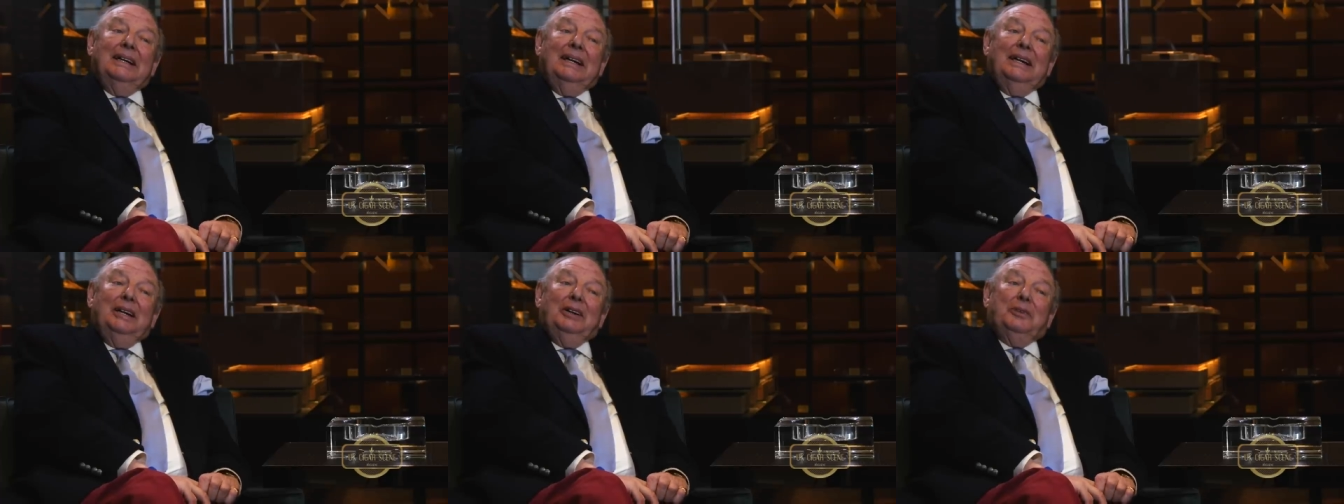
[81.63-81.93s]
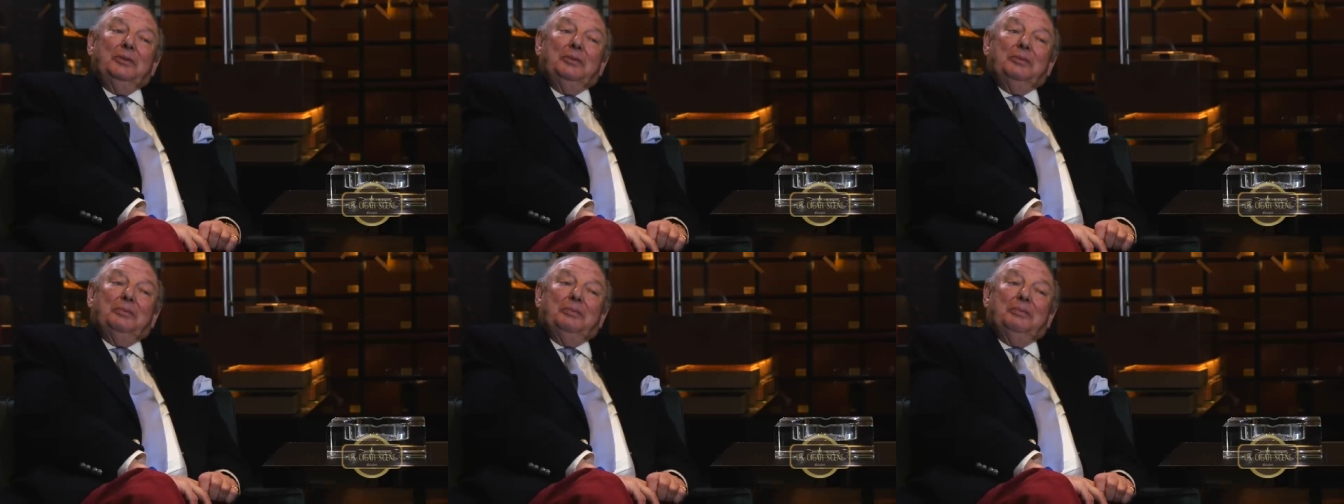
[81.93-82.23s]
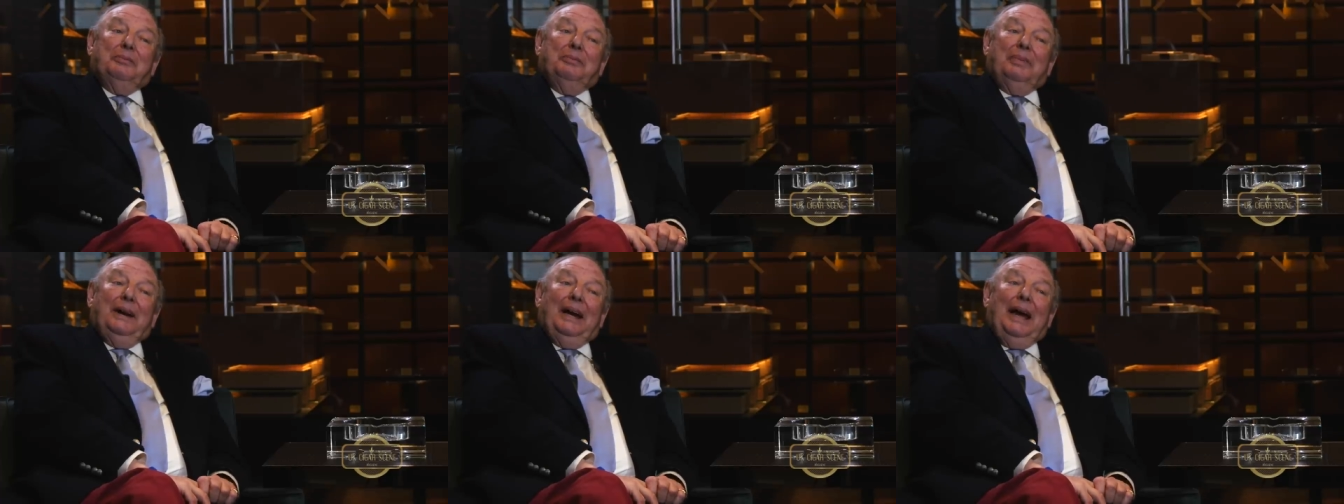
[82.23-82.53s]
it
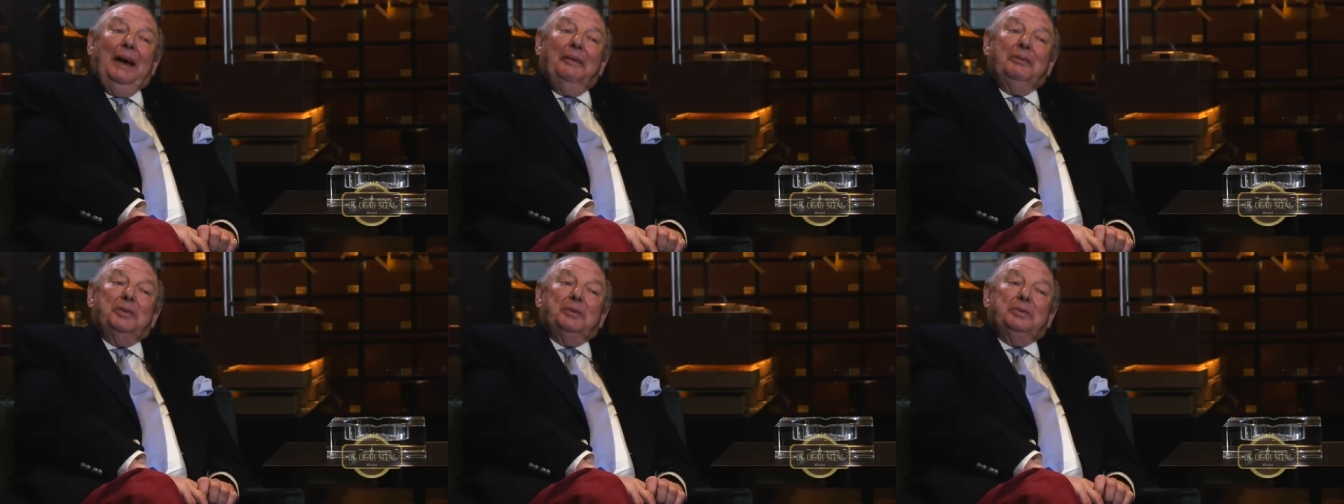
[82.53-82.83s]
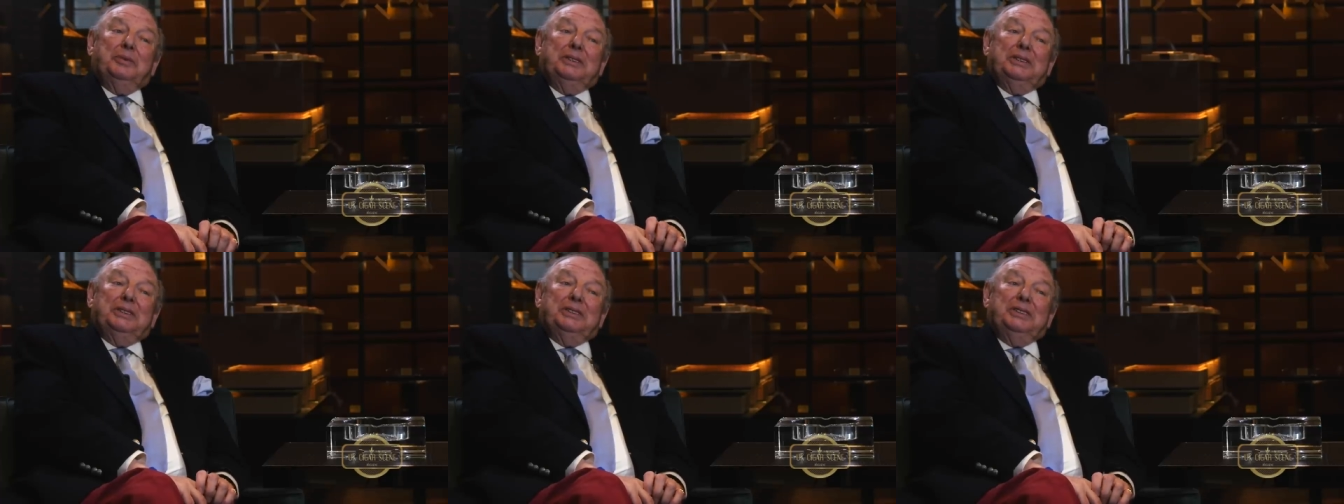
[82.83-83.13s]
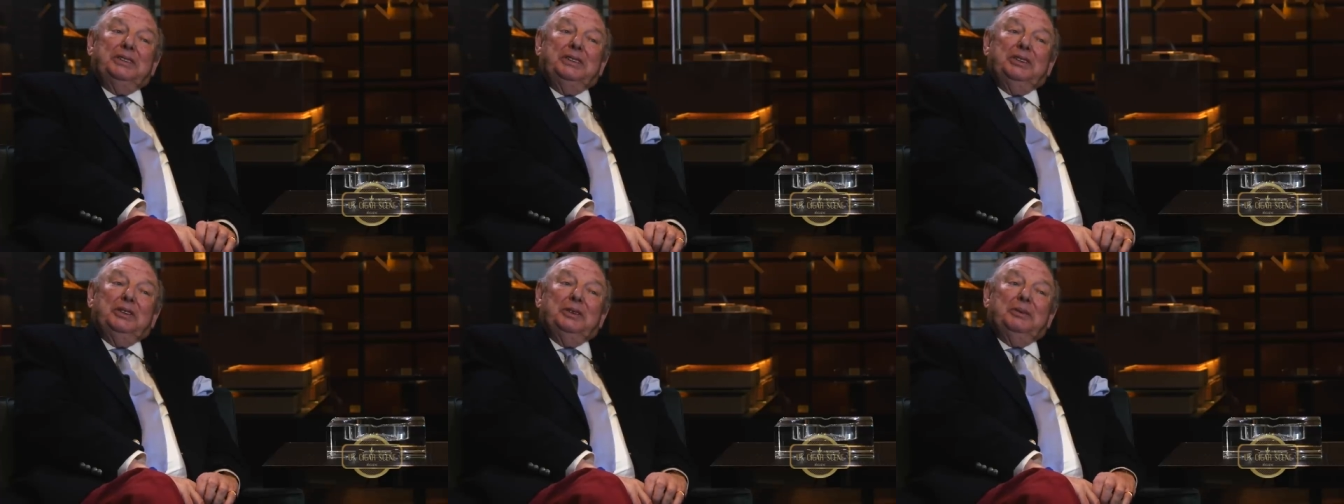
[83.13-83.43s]
perhaps was
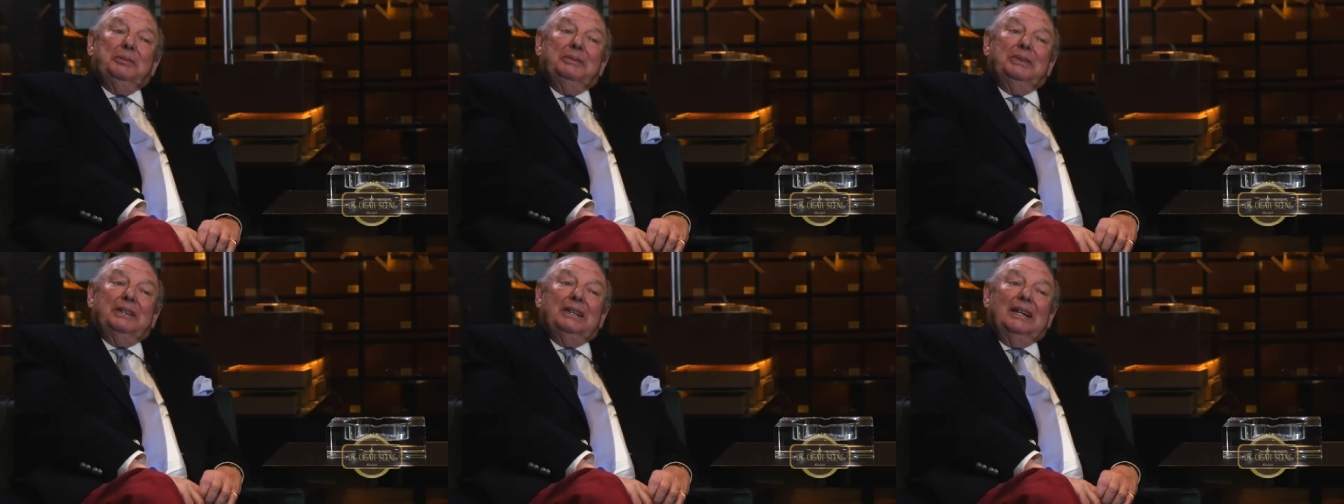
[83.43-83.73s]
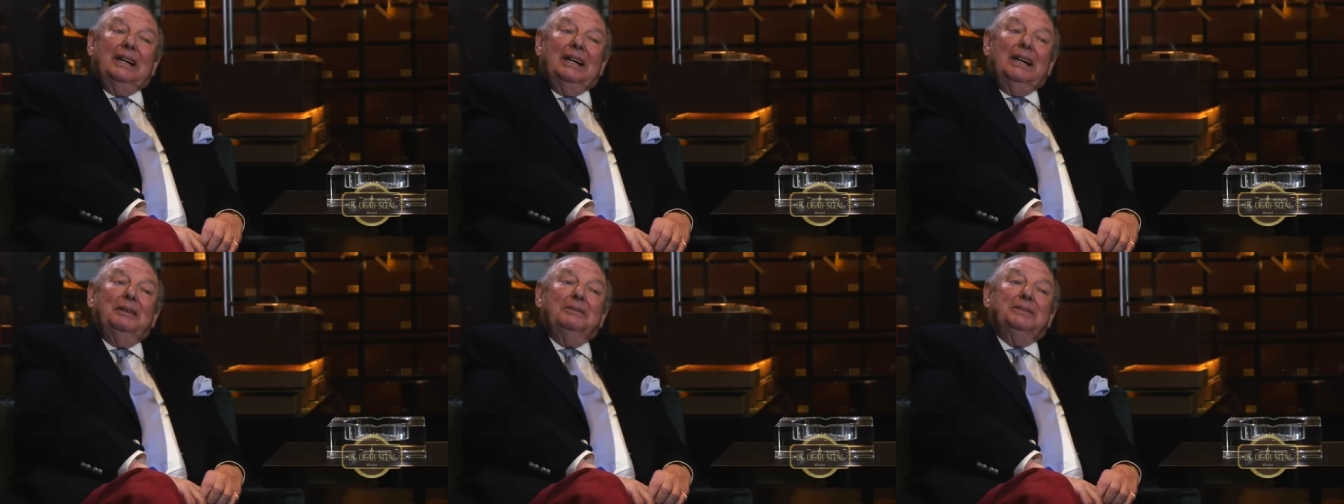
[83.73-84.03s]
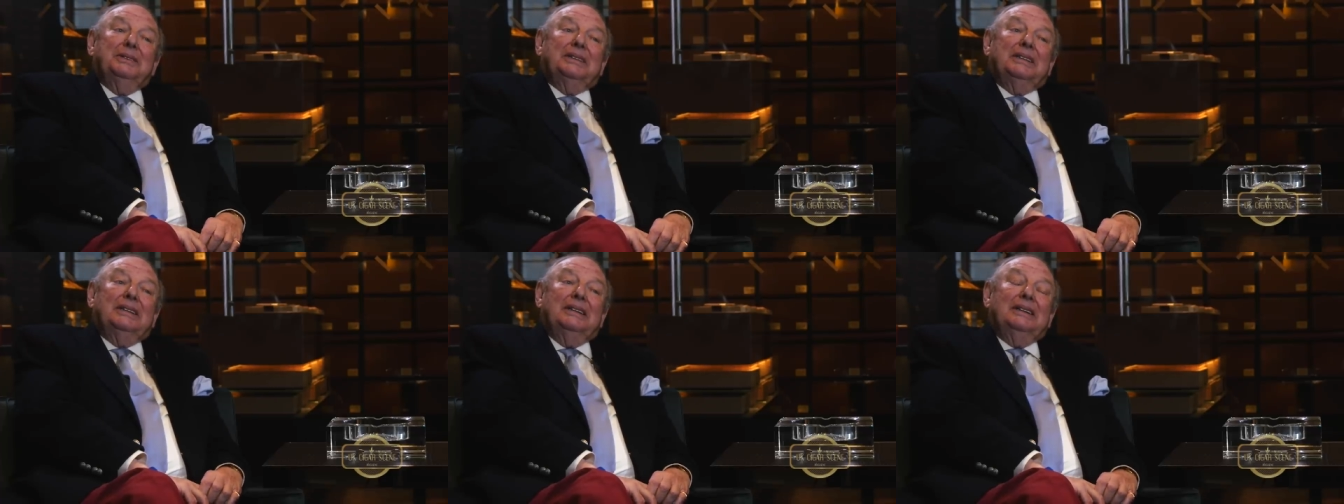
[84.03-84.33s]
assumed I
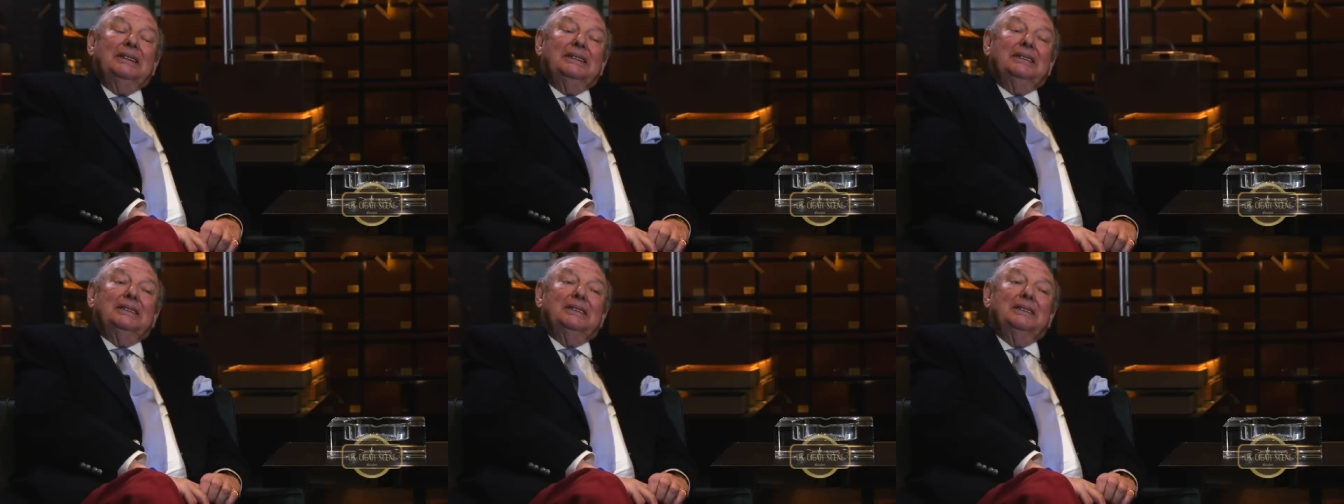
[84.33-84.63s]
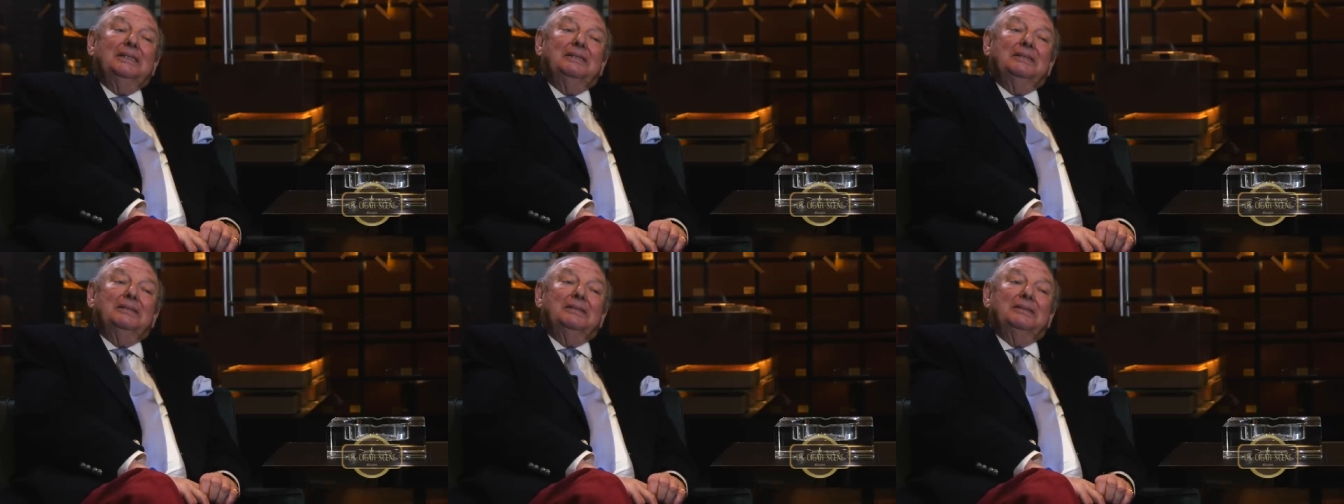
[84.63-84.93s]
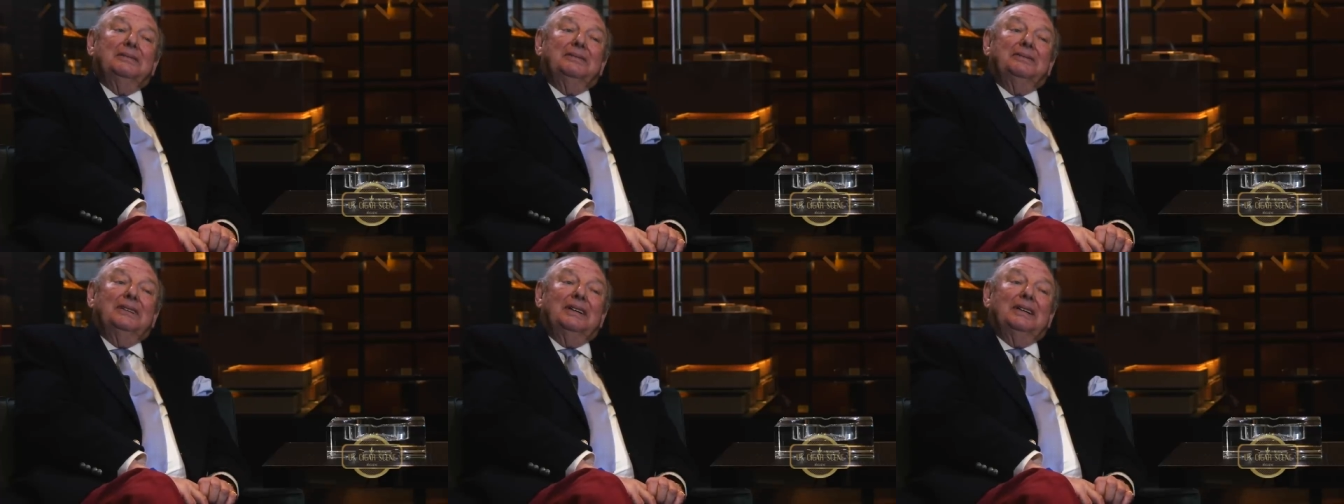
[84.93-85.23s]
was going to
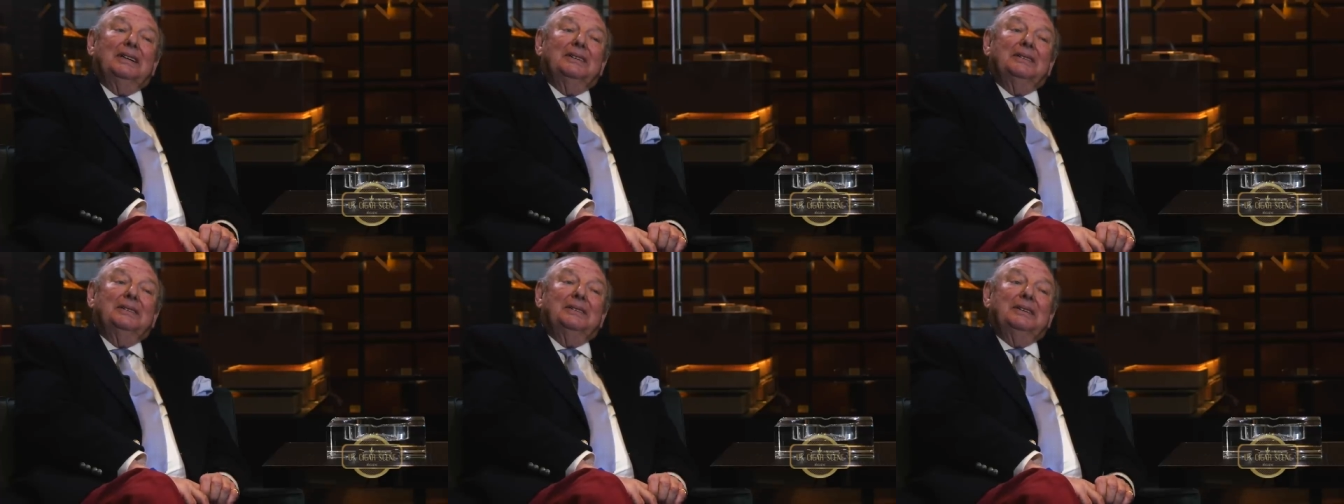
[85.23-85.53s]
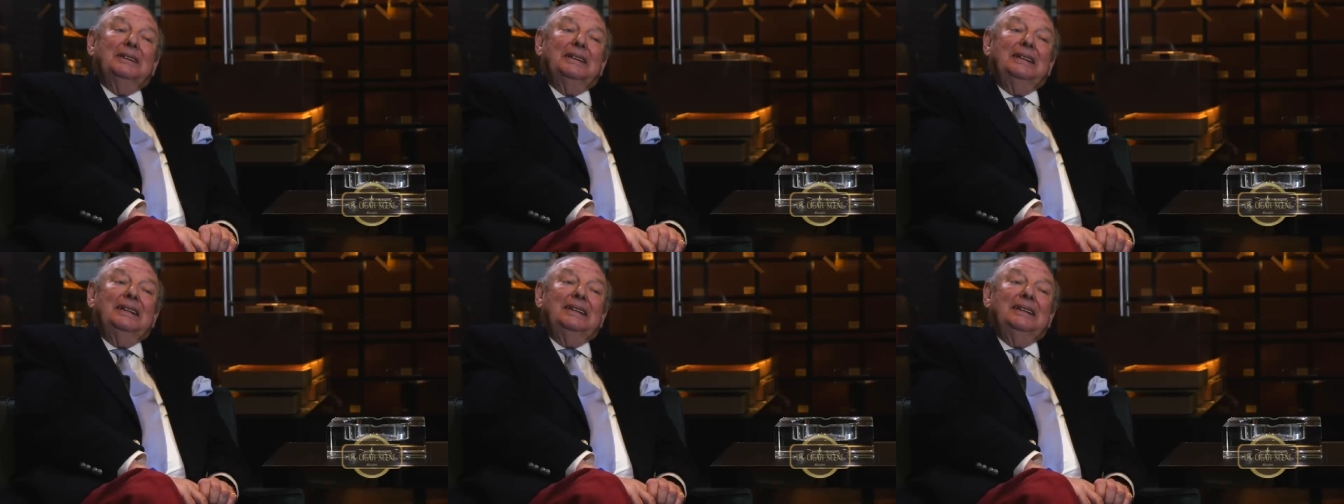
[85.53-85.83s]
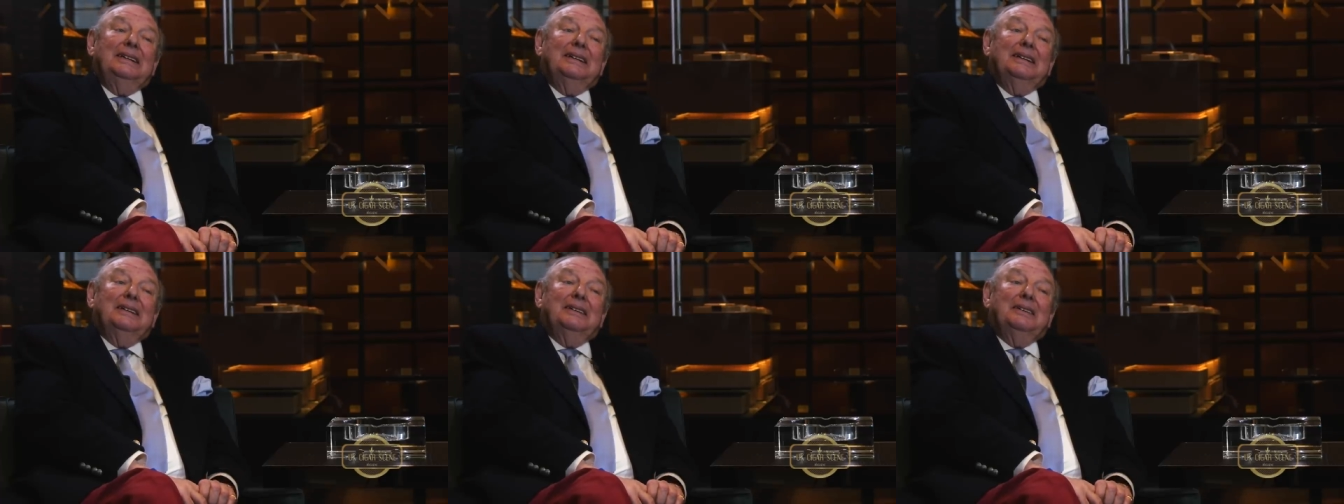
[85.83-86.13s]
follow
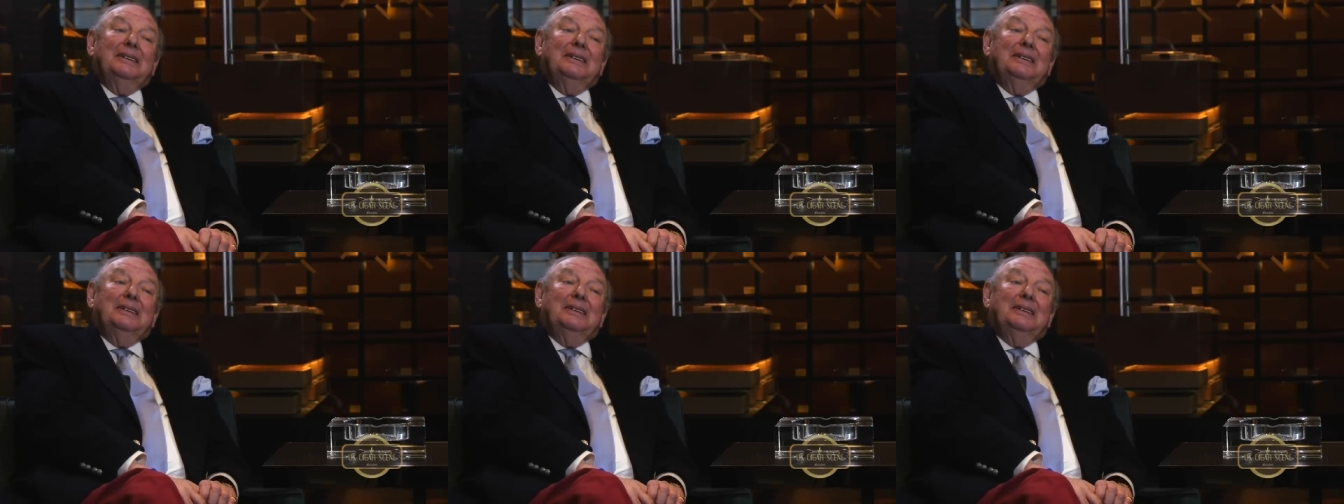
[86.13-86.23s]
in